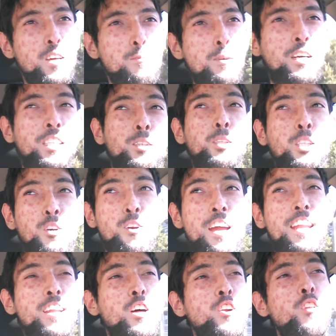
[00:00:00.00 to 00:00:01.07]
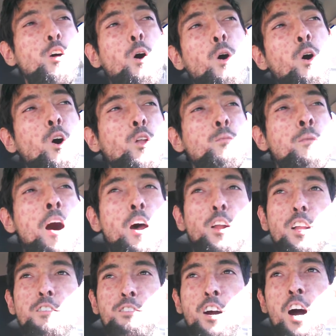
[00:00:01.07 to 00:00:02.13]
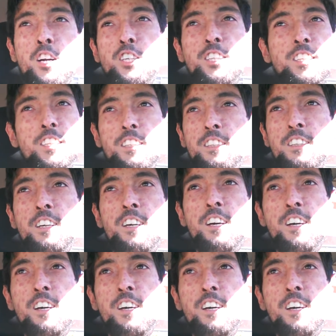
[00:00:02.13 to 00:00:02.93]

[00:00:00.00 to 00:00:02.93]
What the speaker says: because it was created under the old model of consciousness,